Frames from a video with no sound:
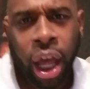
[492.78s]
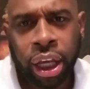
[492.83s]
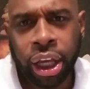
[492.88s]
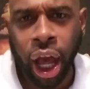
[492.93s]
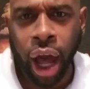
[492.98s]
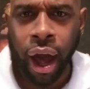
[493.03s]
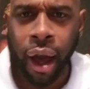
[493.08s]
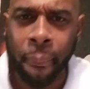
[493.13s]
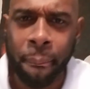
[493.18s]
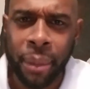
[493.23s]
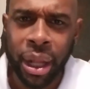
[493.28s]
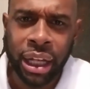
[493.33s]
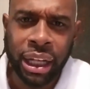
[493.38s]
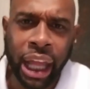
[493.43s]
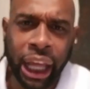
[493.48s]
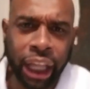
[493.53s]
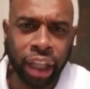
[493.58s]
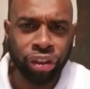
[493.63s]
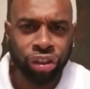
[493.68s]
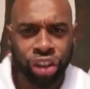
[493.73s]
Comment
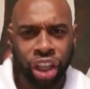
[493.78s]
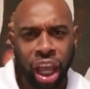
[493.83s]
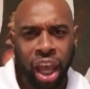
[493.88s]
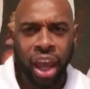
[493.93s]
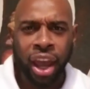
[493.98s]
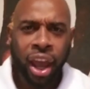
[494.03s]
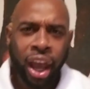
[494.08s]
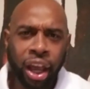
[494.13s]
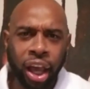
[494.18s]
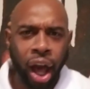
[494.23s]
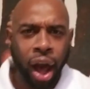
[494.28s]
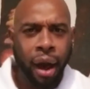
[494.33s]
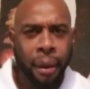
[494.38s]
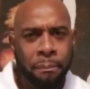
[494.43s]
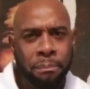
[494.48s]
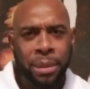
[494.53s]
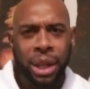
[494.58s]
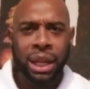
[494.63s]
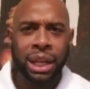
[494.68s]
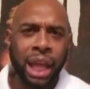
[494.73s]
like and share.
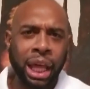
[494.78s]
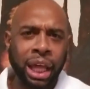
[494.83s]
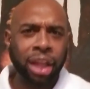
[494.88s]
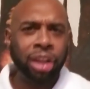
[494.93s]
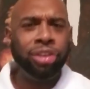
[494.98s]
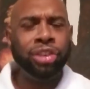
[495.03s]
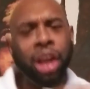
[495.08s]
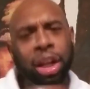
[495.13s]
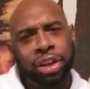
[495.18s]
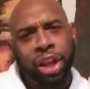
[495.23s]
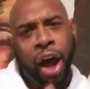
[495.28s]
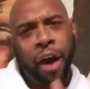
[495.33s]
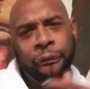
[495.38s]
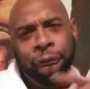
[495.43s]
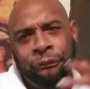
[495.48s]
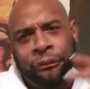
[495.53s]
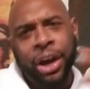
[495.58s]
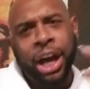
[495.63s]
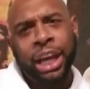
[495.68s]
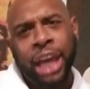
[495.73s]
Comment like and share. Don't
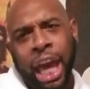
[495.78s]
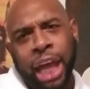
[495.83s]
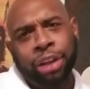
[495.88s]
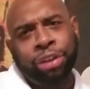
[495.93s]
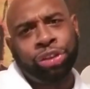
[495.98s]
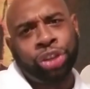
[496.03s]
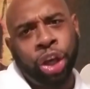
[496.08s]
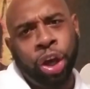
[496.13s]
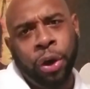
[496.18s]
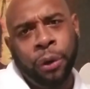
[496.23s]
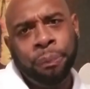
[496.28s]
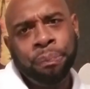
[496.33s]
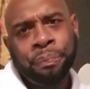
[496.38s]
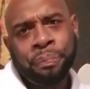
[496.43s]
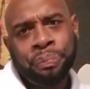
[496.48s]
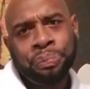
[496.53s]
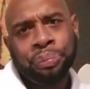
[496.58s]
forget to.